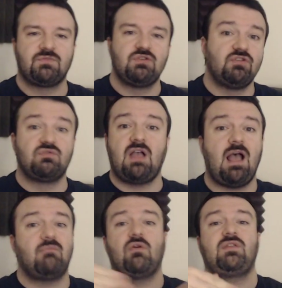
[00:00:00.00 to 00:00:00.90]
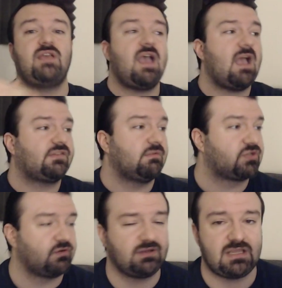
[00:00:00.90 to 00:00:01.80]
You can do combo attacks. They were
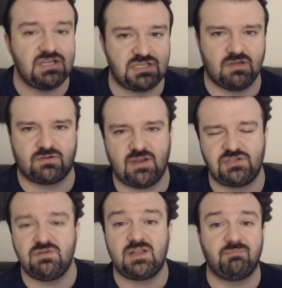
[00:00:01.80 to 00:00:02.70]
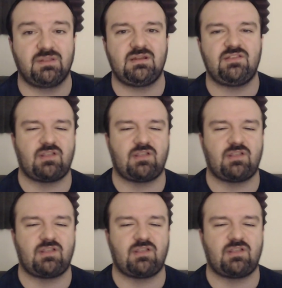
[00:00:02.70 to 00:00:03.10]
showing that each character has unique abilities.